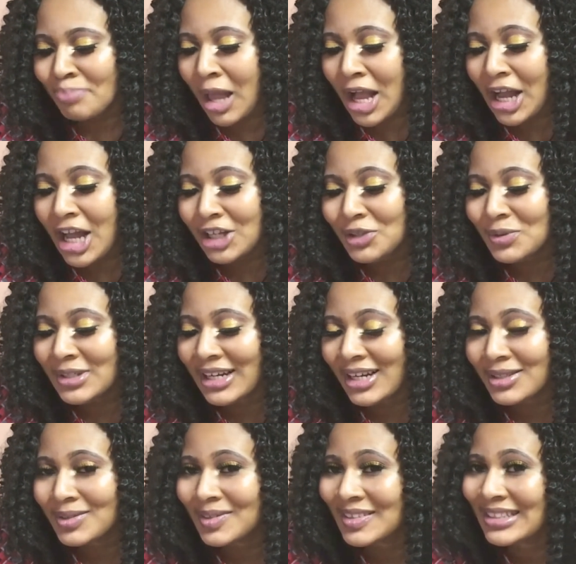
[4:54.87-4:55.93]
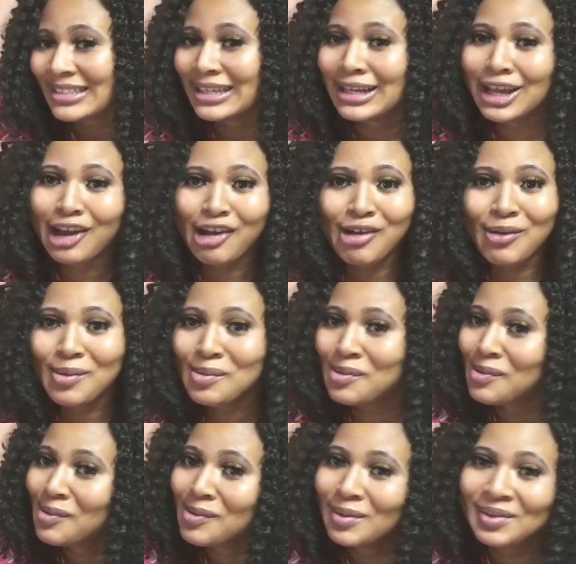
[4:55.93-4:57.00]
can you dance or sing?
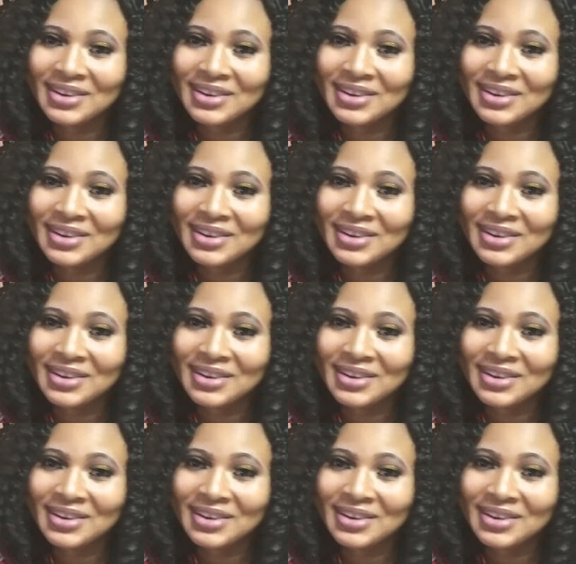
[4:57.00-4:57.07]
No,